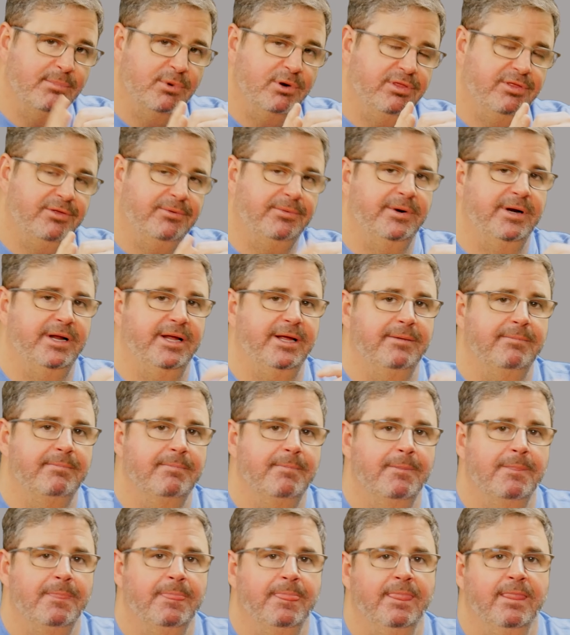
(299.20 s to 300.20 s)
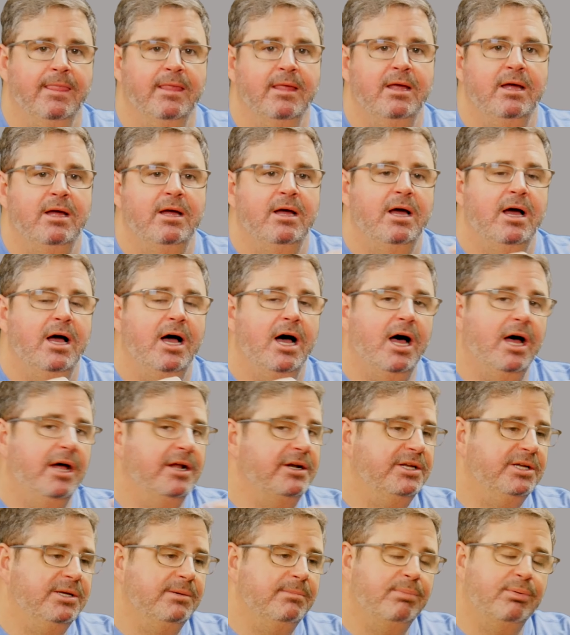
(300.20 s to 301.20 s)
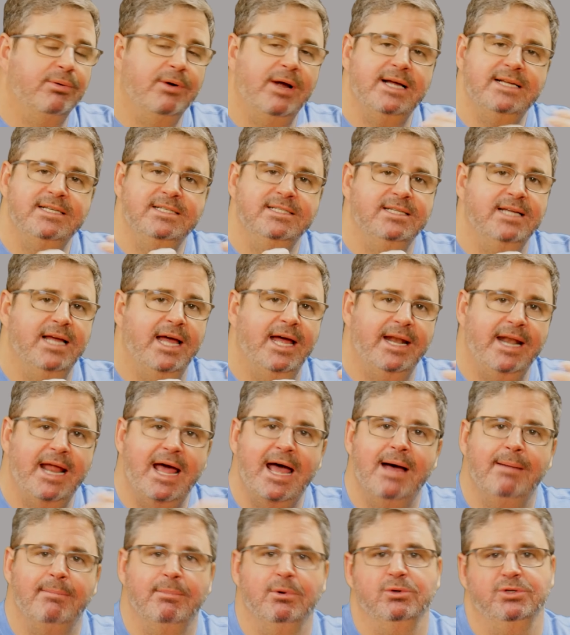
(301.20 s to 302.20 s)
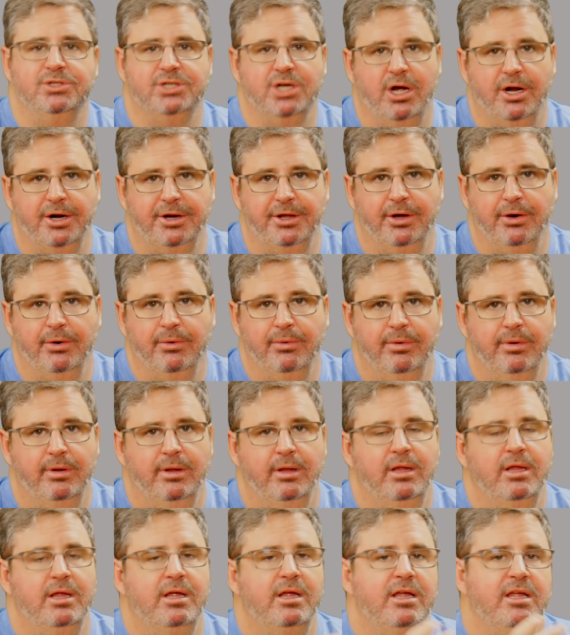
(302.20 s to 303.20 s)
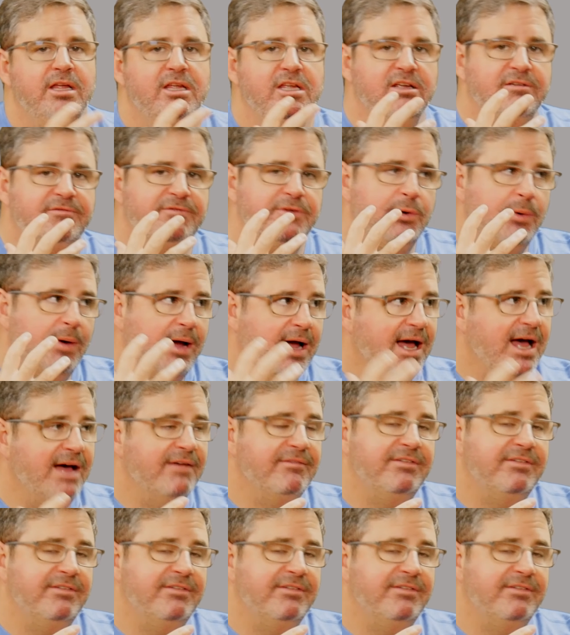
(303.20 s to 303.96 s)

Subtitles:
3, uncompressed and Atmos audio. If you have